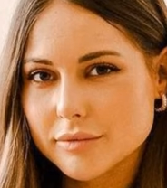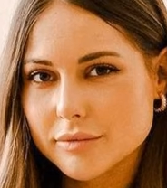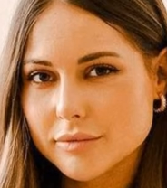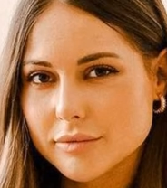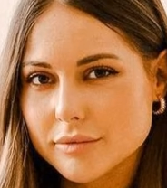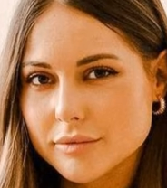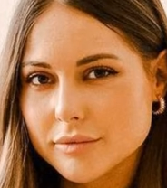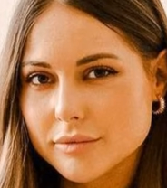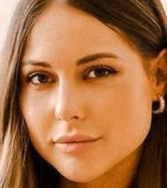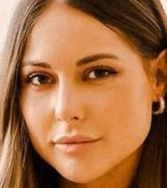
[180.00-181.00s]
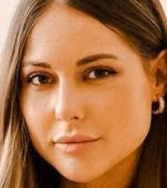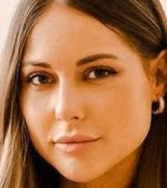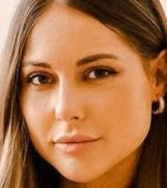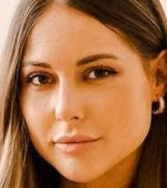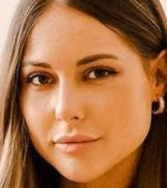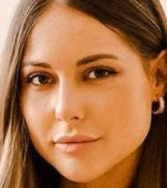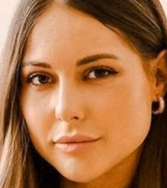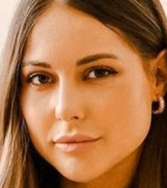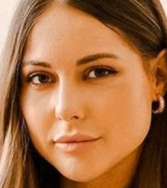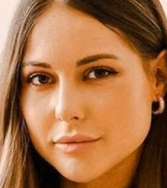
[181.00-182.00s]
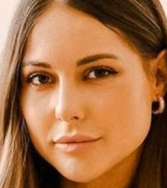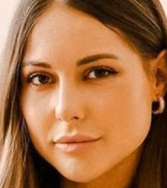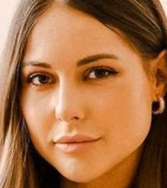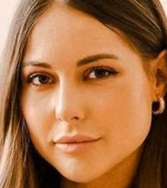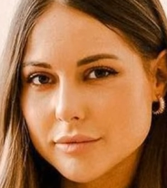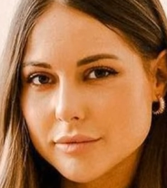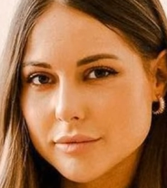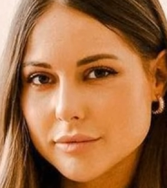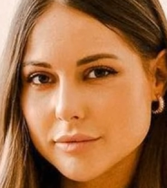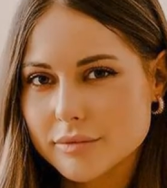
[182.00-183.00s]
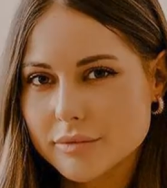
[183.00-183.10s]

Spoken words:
(no one is talking)